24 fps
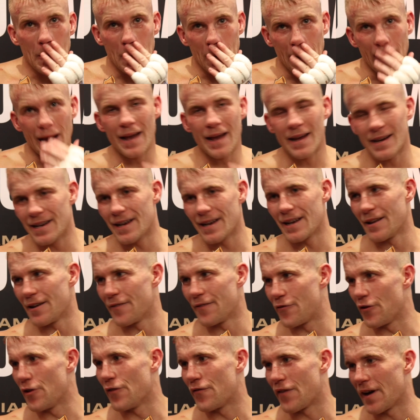No, he did in a
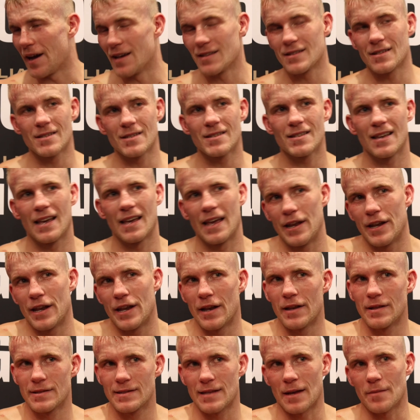few phases. He
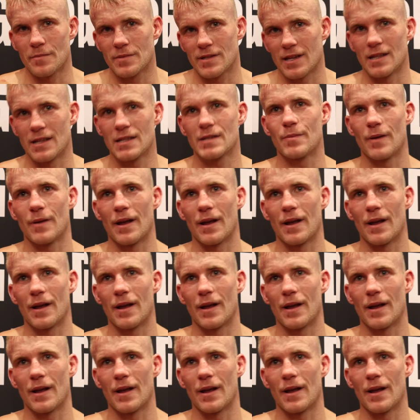did in some sense,